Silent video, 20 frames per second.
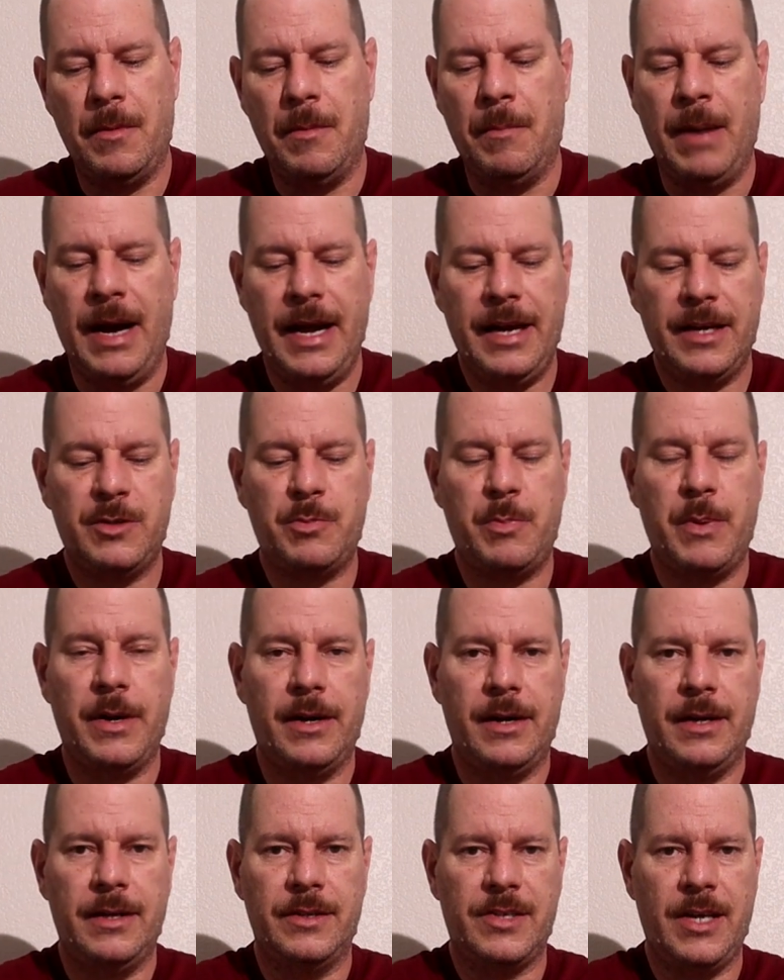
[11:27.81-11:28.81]
my
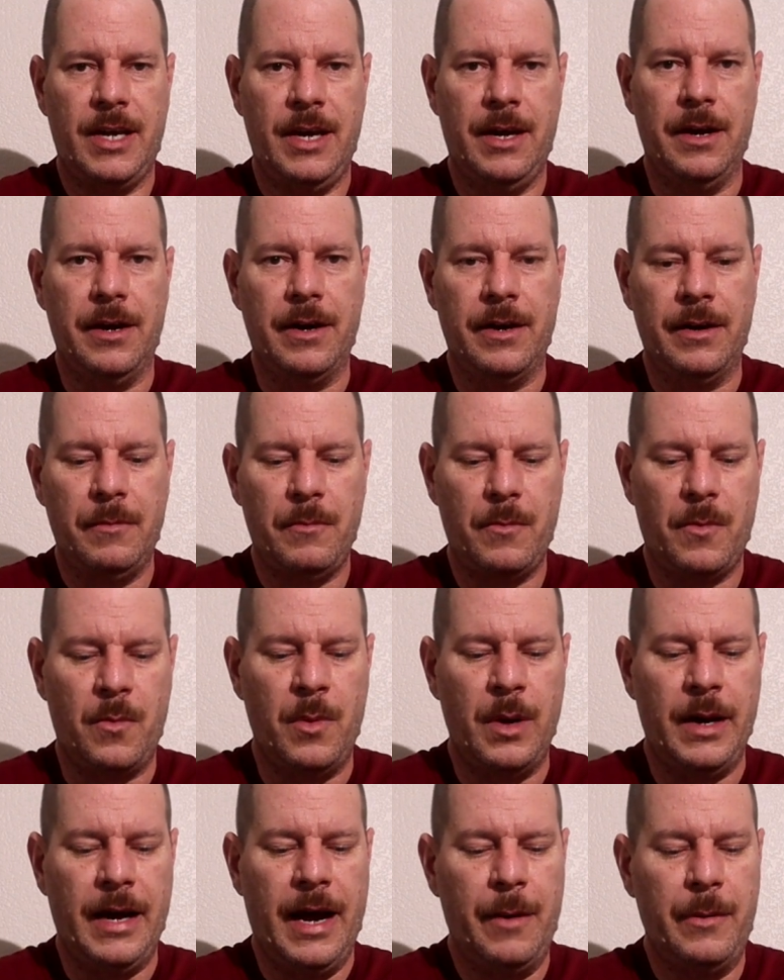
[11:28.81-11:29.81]
experience here,
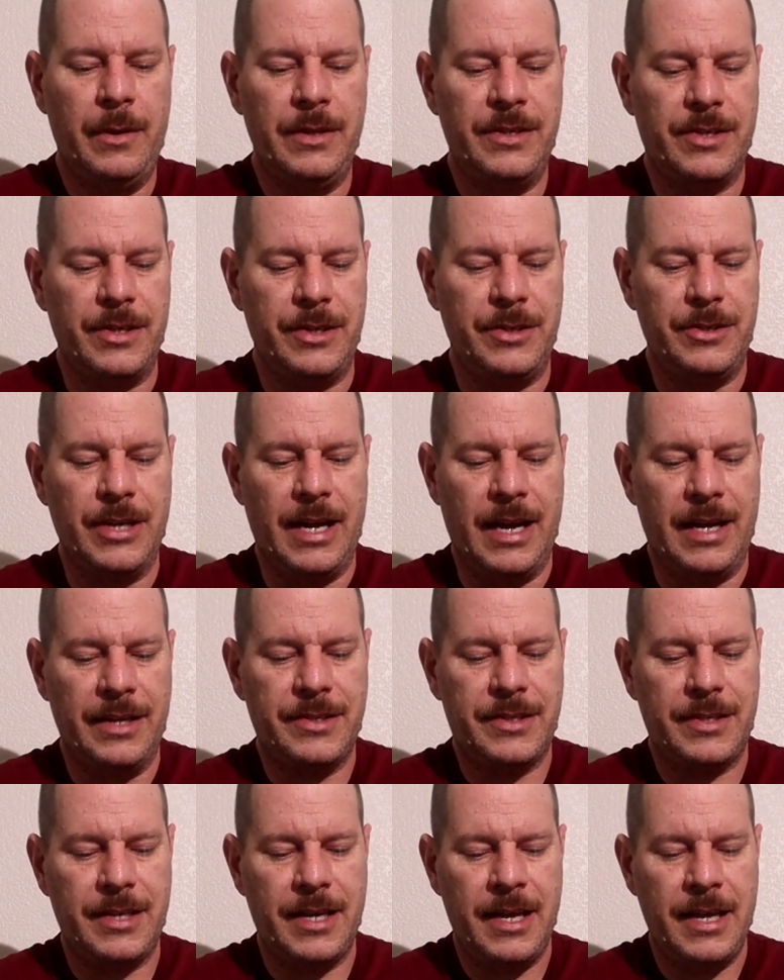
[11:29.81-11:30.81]
what I would
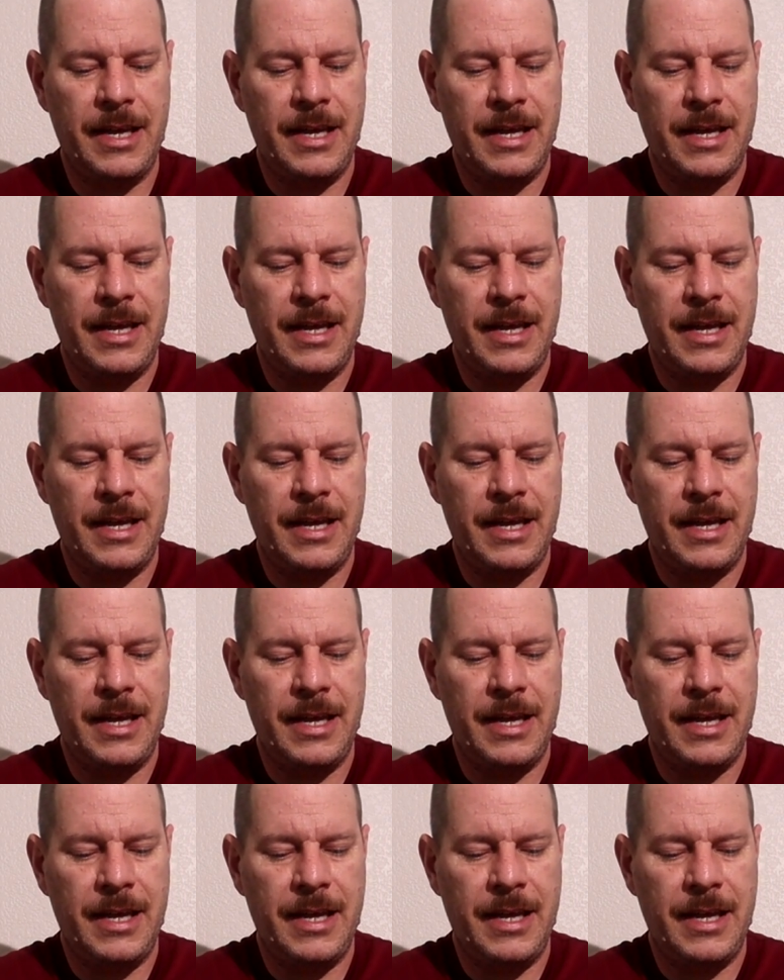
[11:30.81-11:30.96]
suggest,